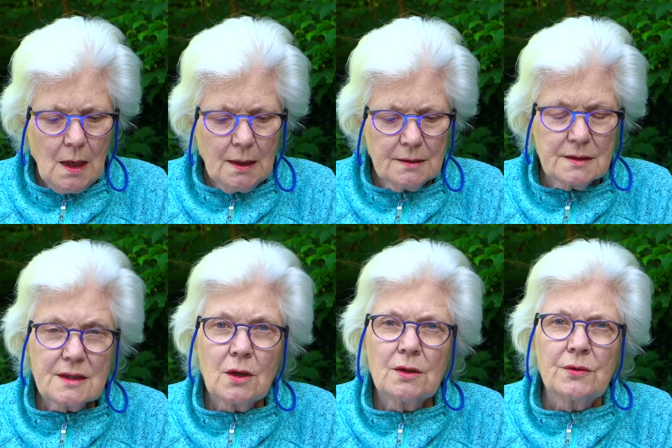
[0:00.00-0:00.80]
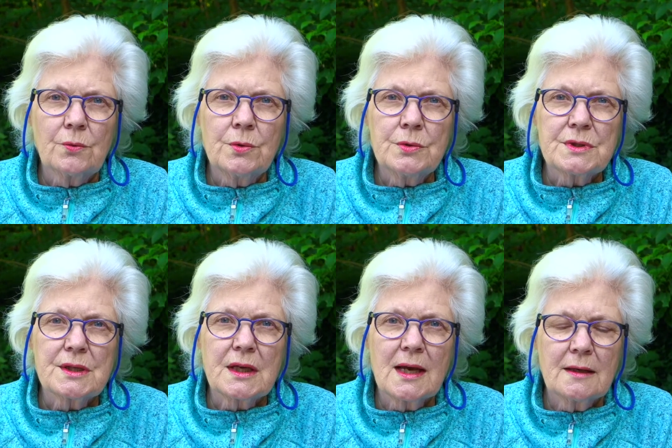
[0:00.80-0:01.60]
and it's called The Route
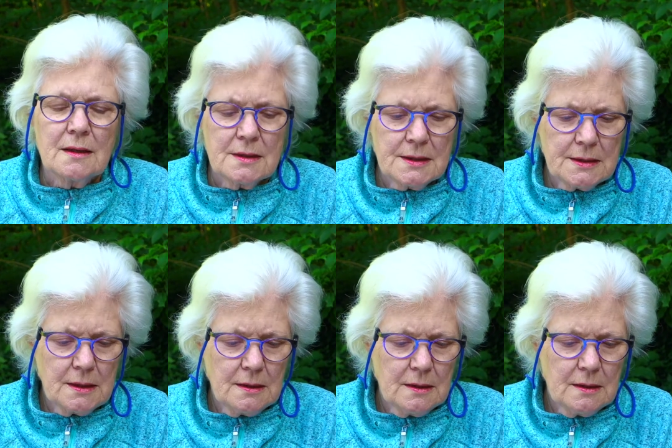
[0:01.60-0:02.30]
to Chaos.